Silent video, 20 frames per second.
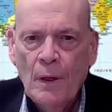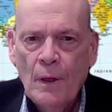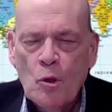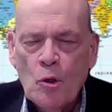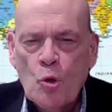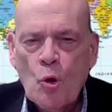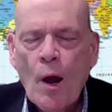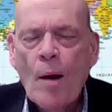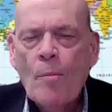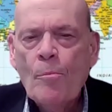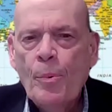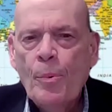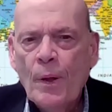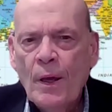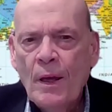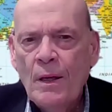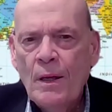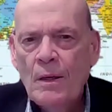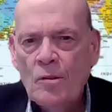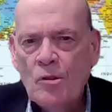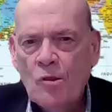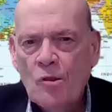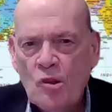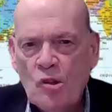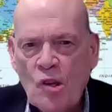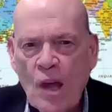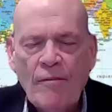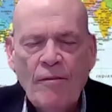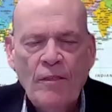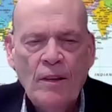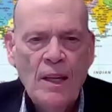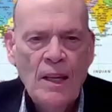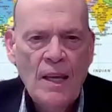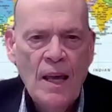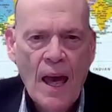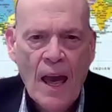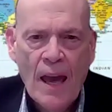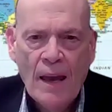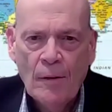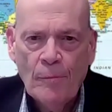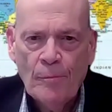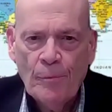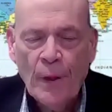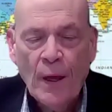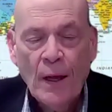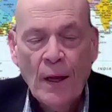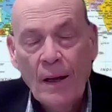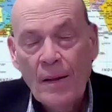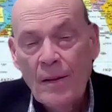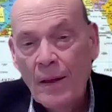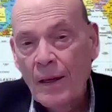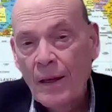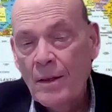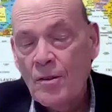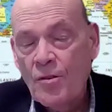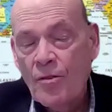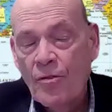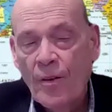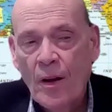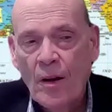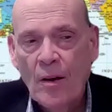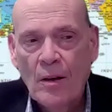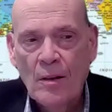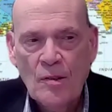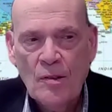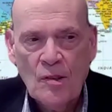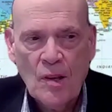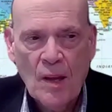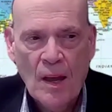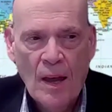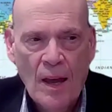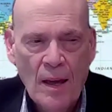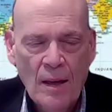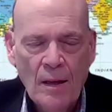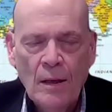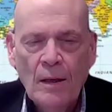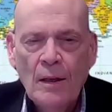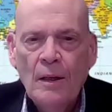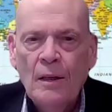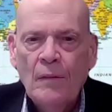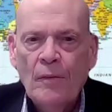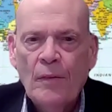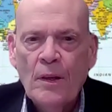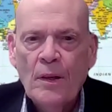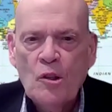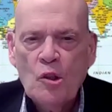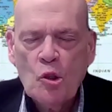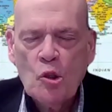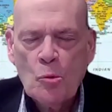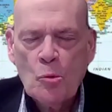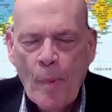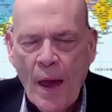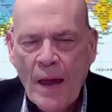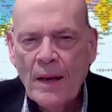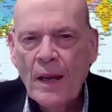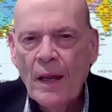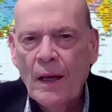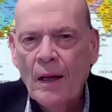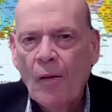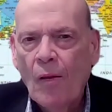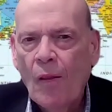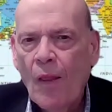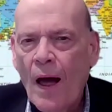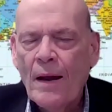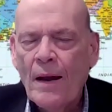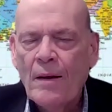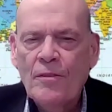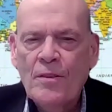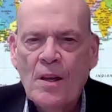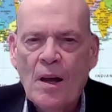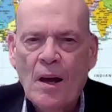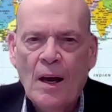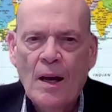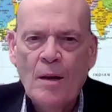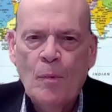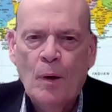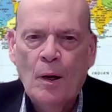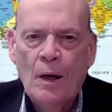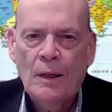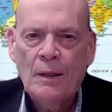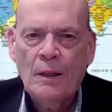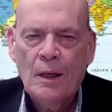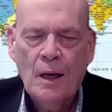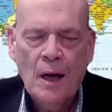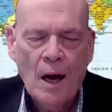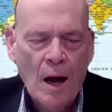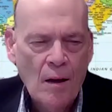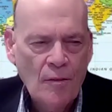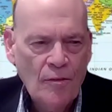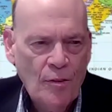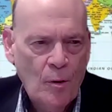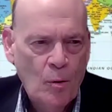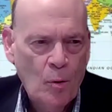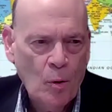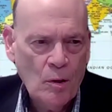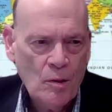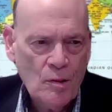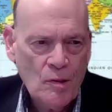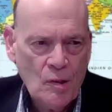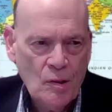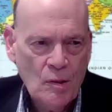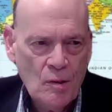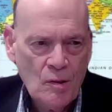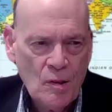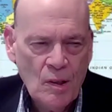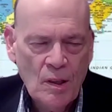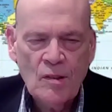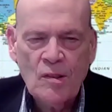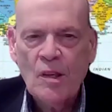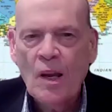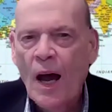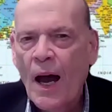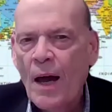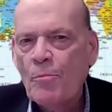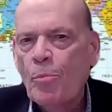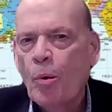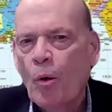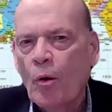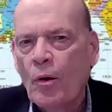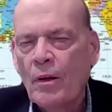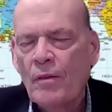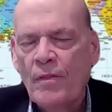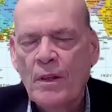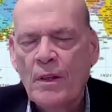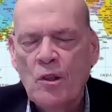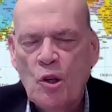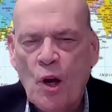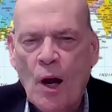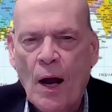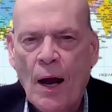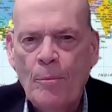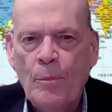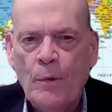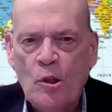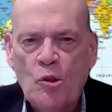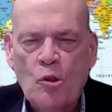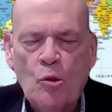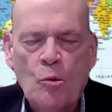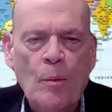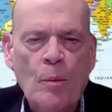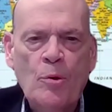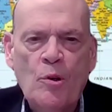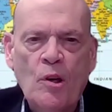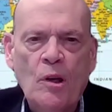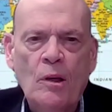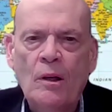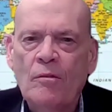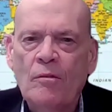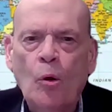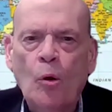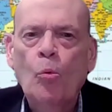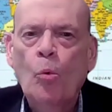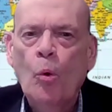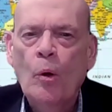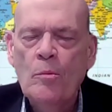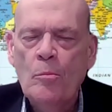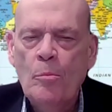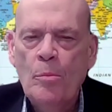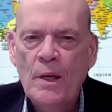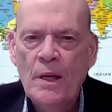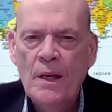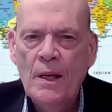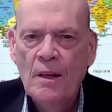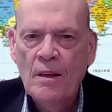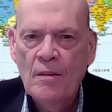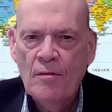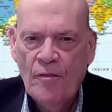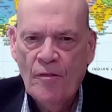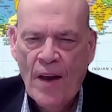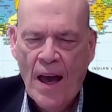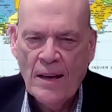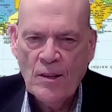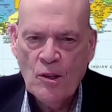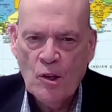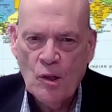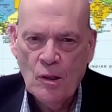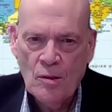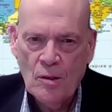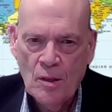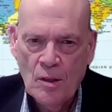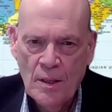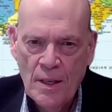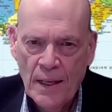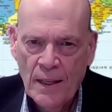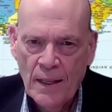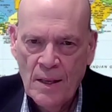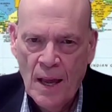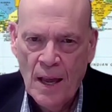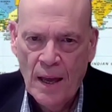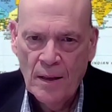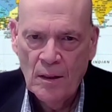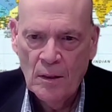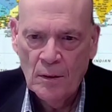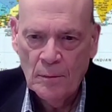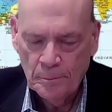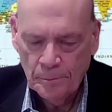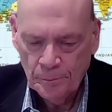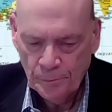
Trump is 78, and I think it's fair to say that spending a lot of time on golf courses is not part of the job description of a would-be fascist dictator.